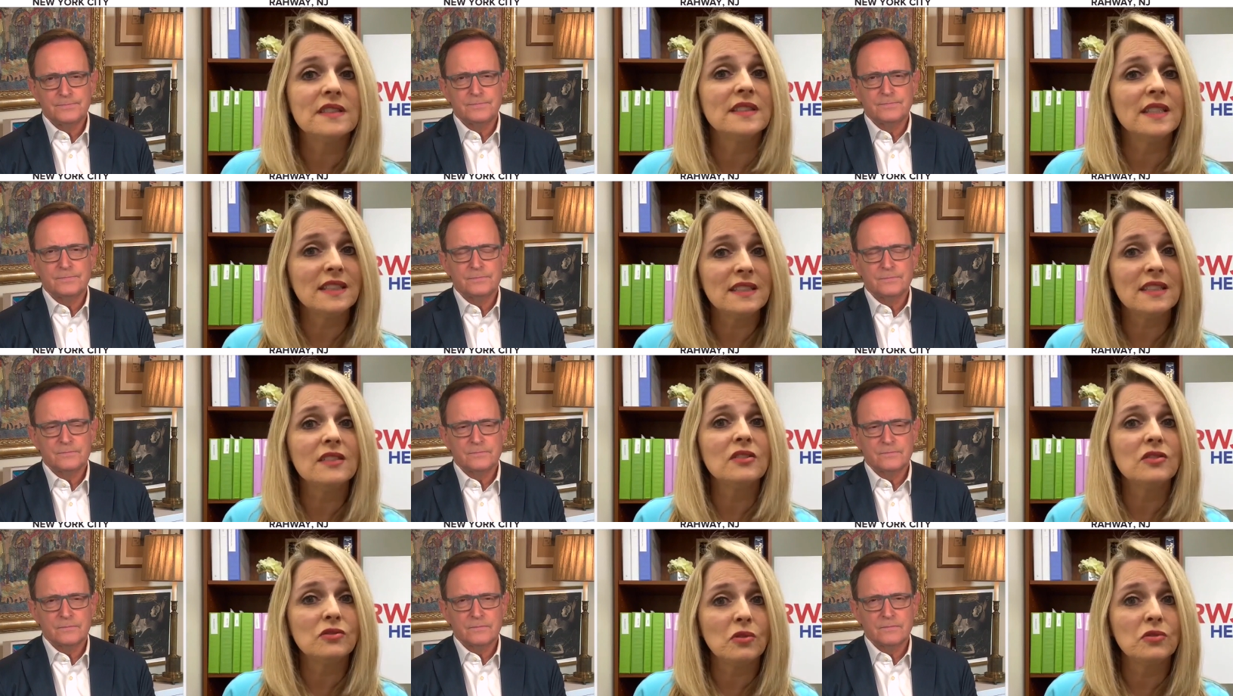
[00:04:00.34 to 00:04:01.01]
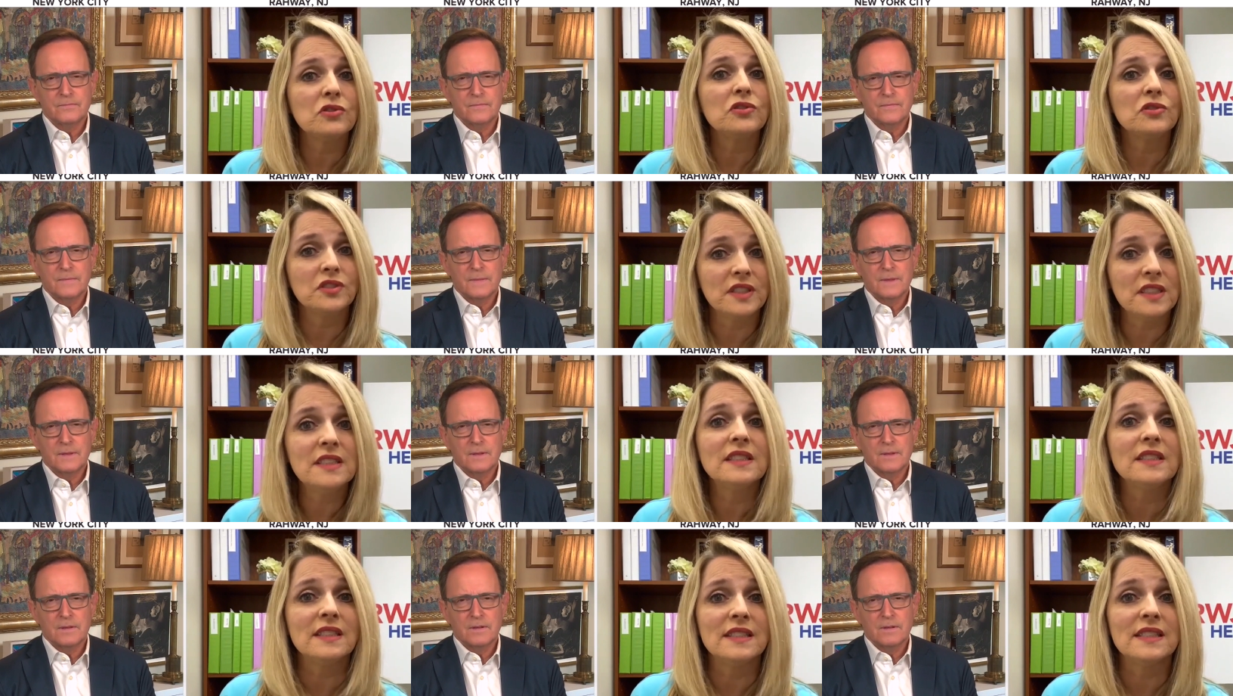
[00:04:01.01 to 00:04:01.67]
Speaker 1: stick to the social
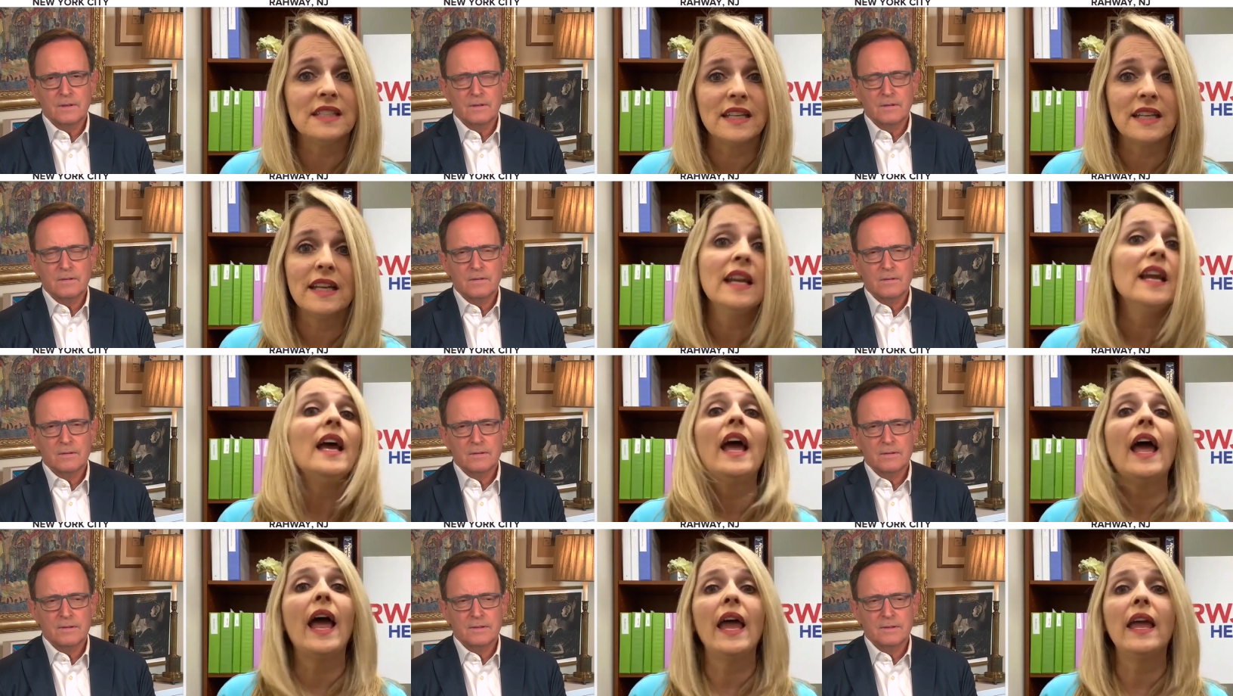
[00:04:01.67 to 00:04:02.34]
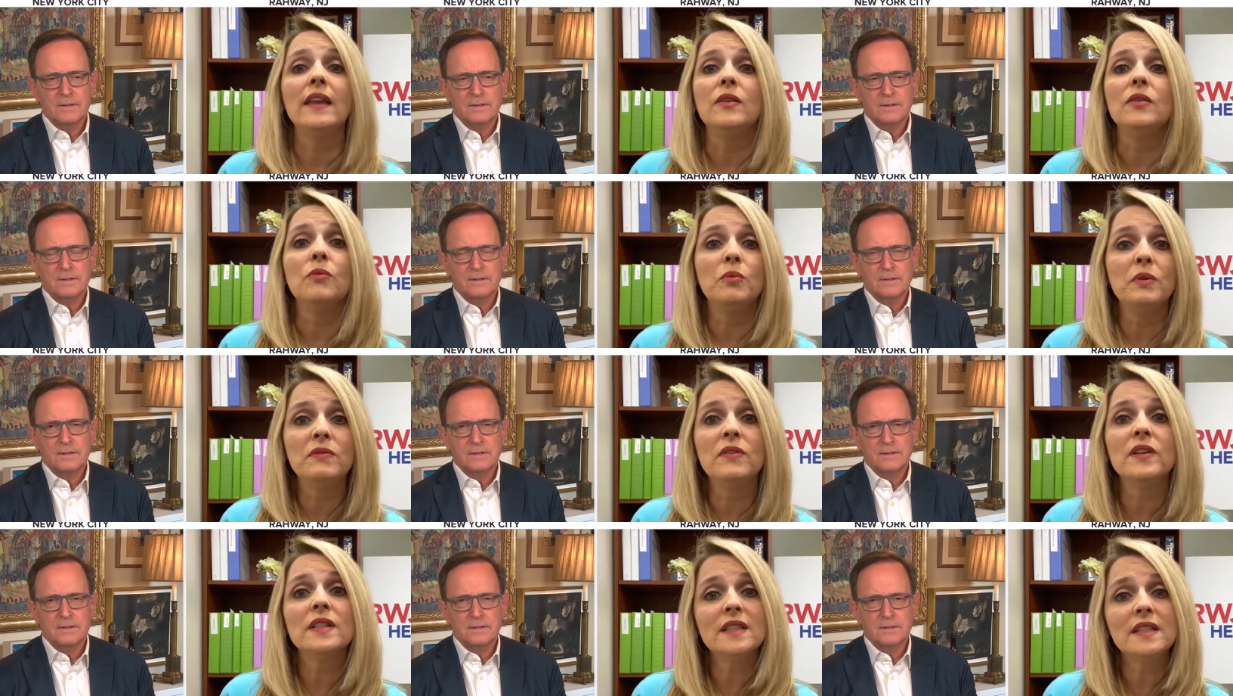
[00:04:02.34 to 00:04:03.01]
distancing, and we
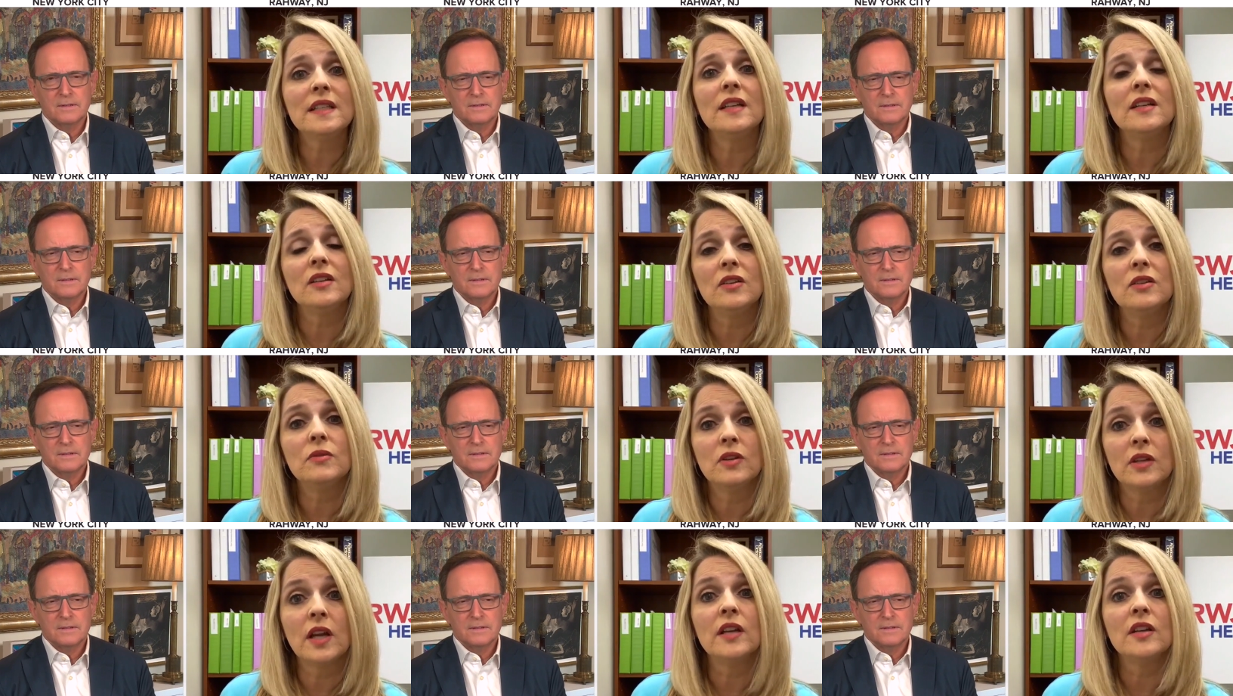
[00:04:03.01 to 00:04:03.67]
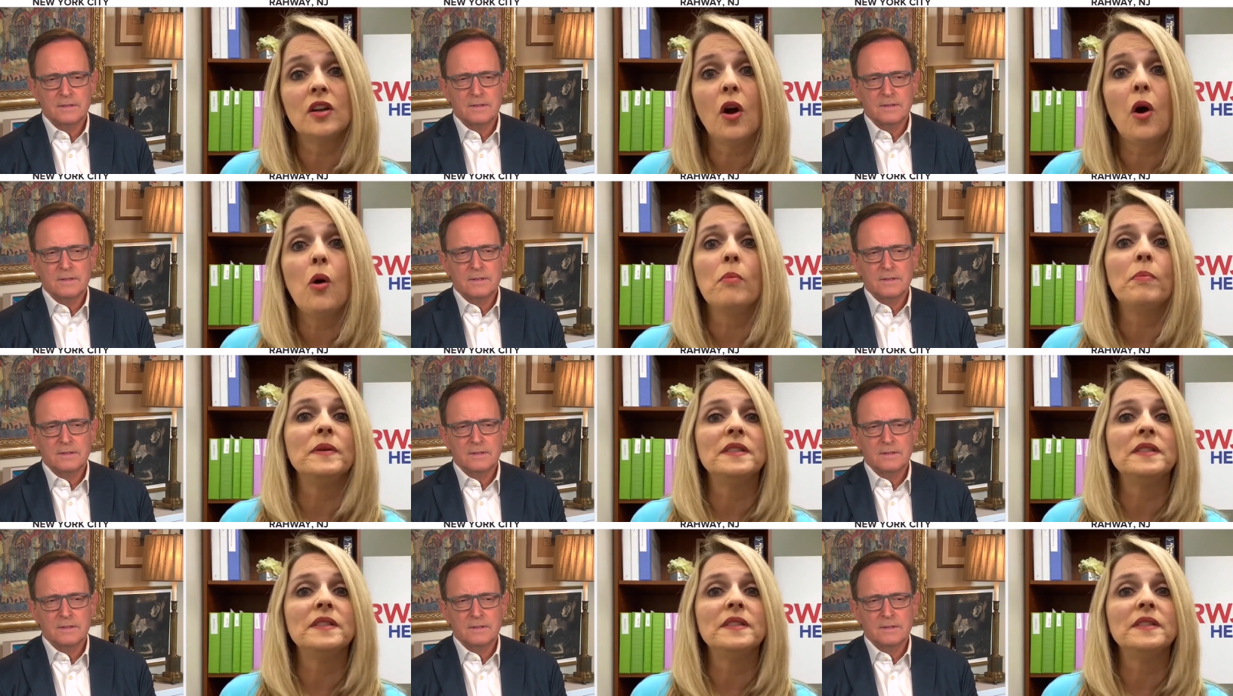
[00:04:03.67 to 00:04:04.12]
really can, can cope.